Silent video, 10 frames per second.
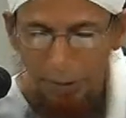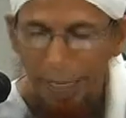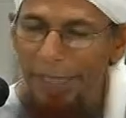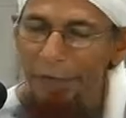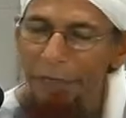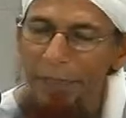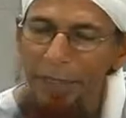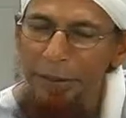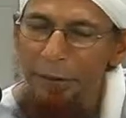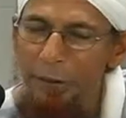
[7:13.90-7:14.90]
and if he
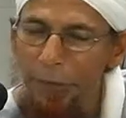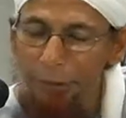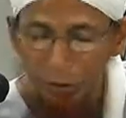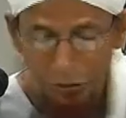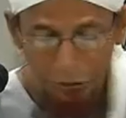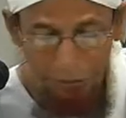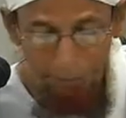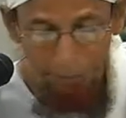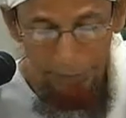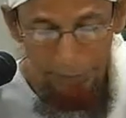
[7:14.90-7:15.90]
had encouraged
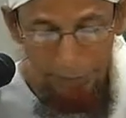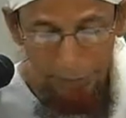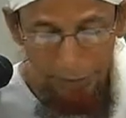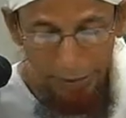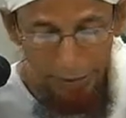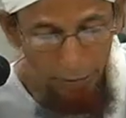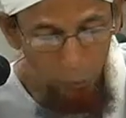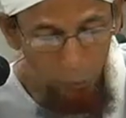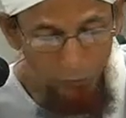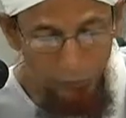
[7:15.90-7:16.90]
him, then it
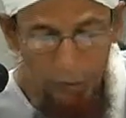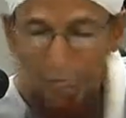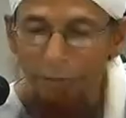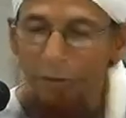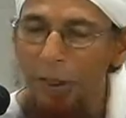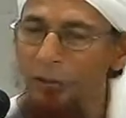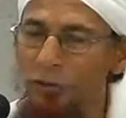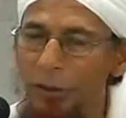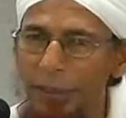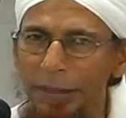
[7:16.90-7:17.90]
would have
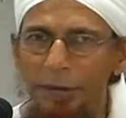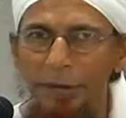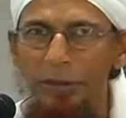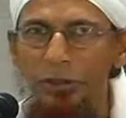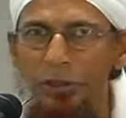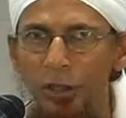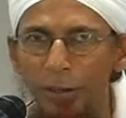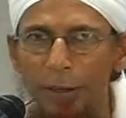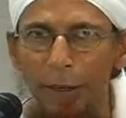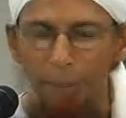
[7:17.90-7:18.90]
contradicted the
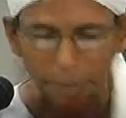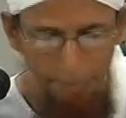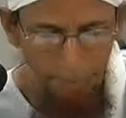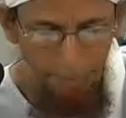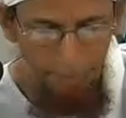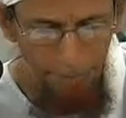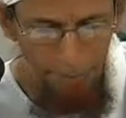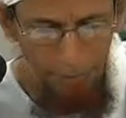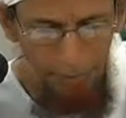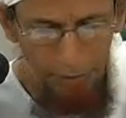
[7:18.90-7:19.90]
Sharia.
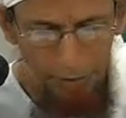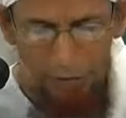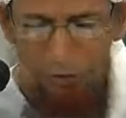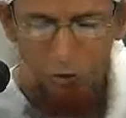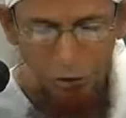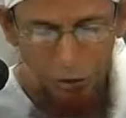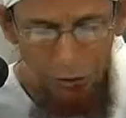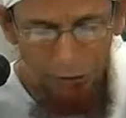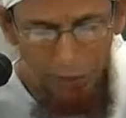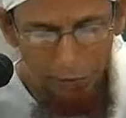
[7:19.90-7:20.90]
For
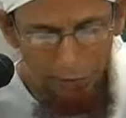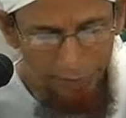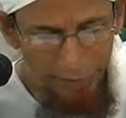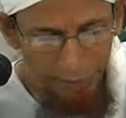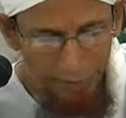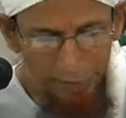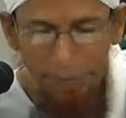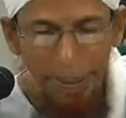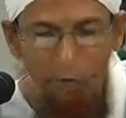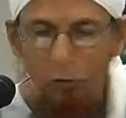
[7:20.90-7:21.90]
Sharia does not
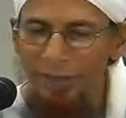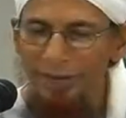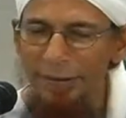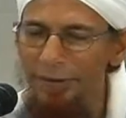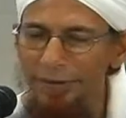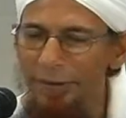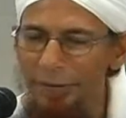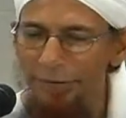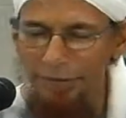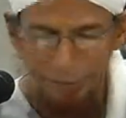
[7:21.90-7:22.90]
demand
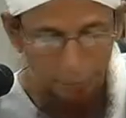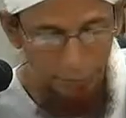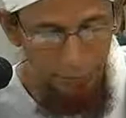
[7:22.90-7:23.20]
restlessness,